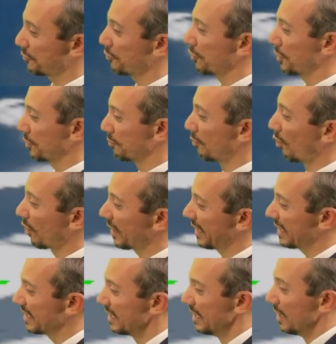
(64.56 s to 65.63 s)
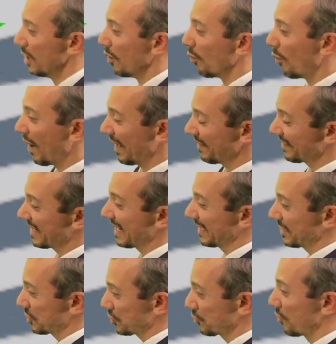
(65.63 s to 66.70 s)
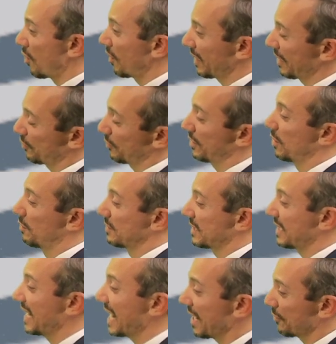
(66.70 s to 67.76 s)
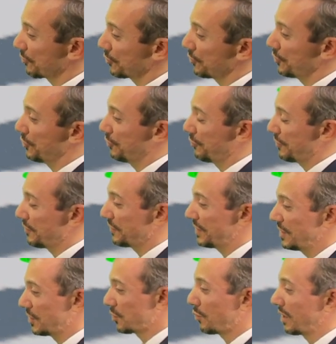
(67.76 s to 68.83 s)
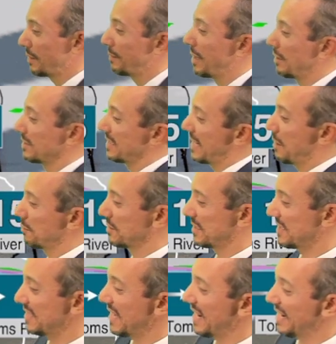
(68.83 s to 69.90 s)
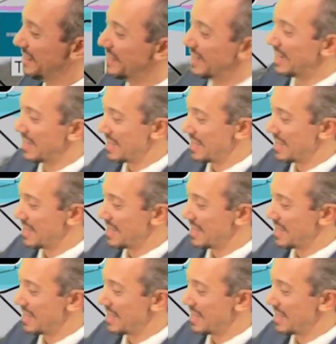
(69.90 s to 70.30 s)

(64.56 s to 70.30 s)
for your morning. Winds getting strong as we go into the afternoon, 15 to 20 miles an hour sustained.